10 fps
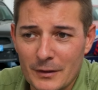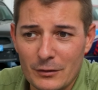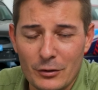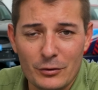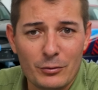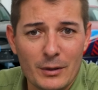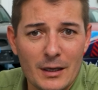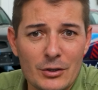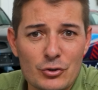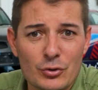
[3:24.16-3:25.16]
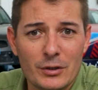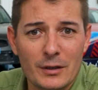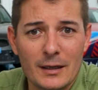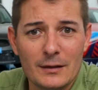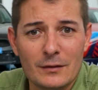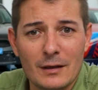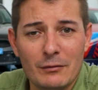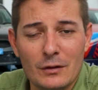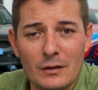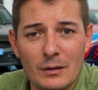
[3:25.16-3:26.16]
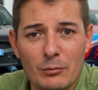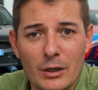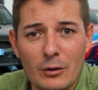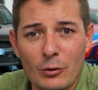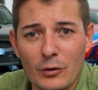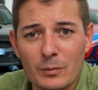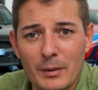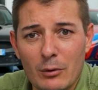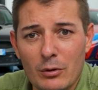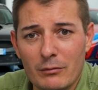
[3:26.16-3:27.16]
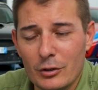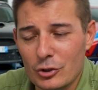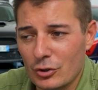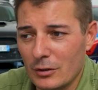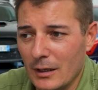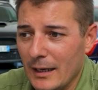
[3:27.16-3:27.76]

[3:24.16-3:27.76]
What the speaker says: the 370 brake horsepower version.